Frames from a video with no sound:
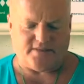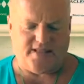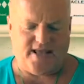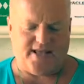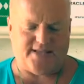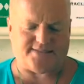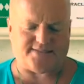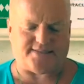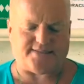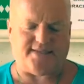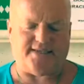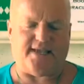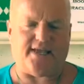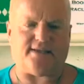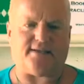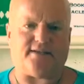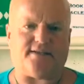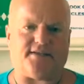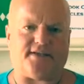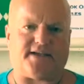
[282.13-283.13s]
That's the,
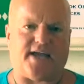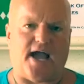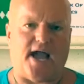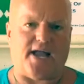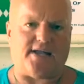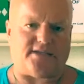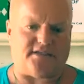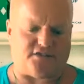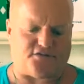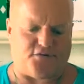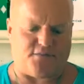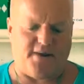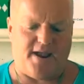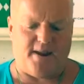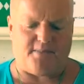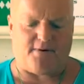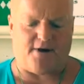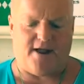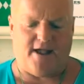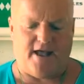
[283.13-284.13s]
uh, the guidance from
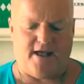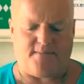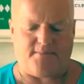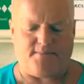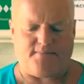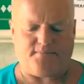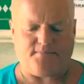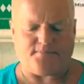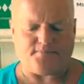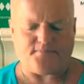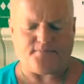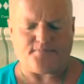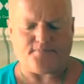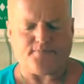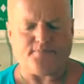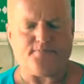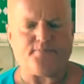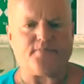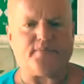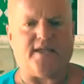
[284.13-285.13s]
Abraham.
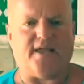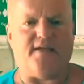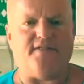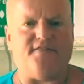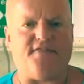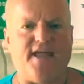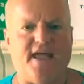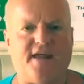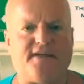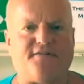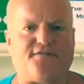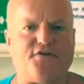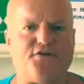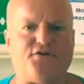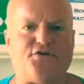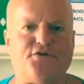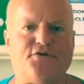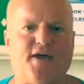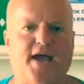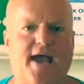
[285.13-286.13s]
And then if
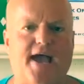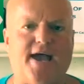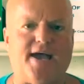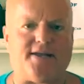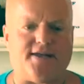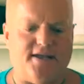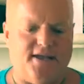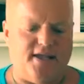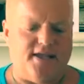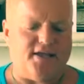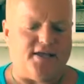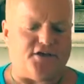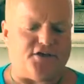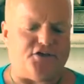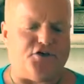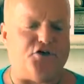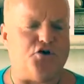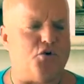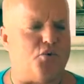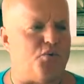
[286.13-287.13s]
you do that,
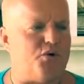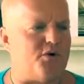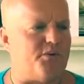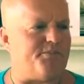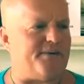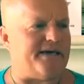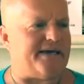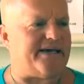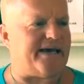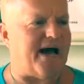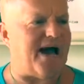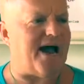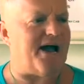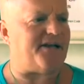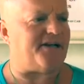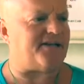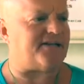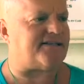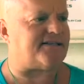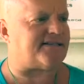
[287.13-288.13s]
you will be
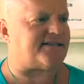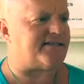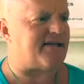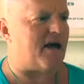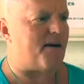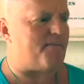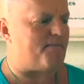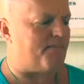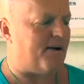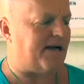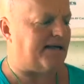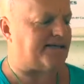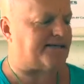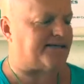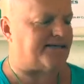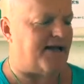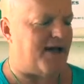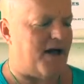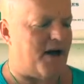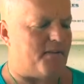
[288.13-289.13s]
guided step by
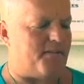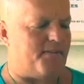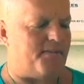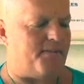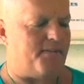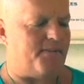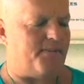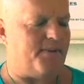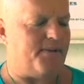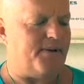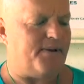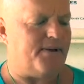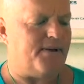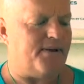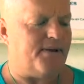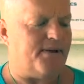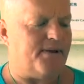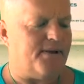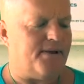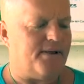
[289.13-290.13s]
step.
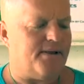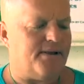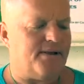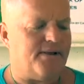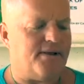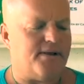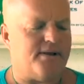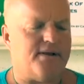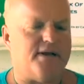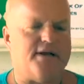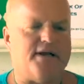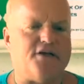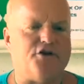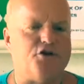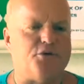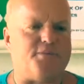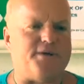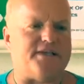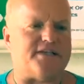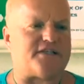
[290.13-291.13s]

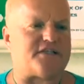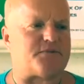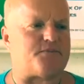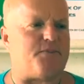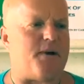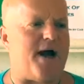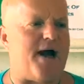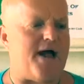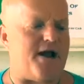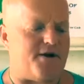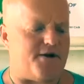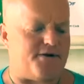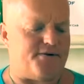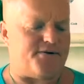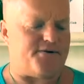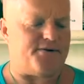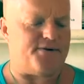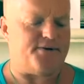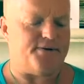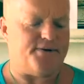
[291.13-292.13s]
You'll be
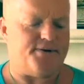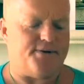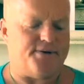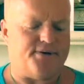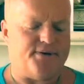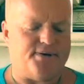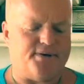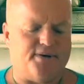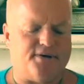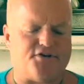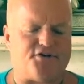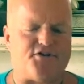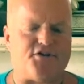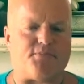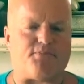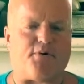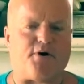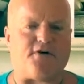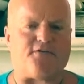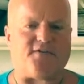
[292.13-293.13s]
inspired to
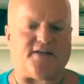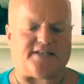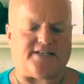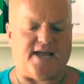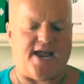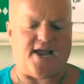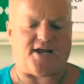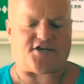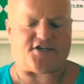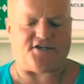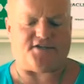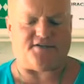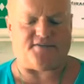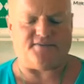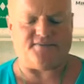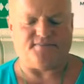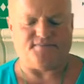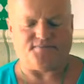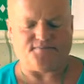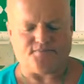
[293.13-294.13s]
the perfect action
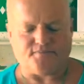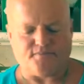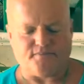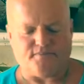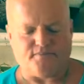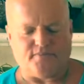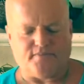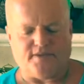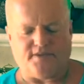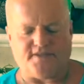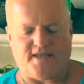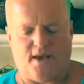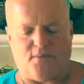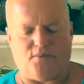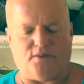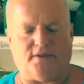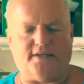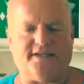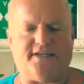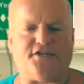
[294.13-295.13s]

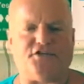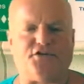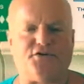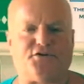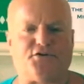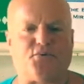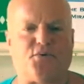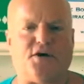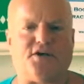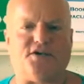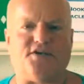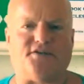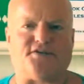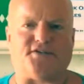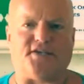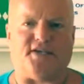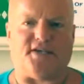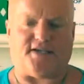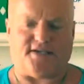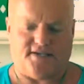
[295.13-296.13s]
that will lead you to what you
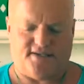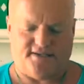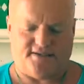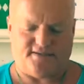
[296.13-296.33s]
seek.